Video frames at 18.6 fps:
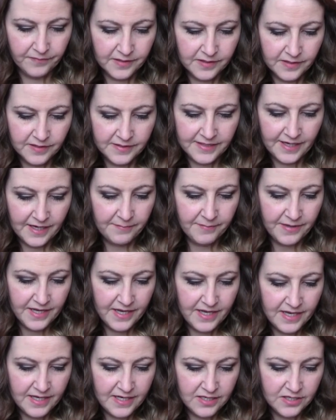It's going to take me
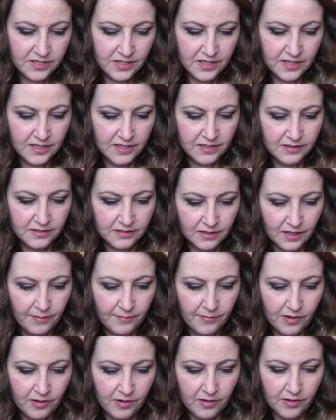ages.
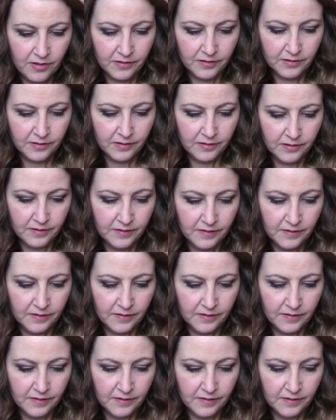Come on.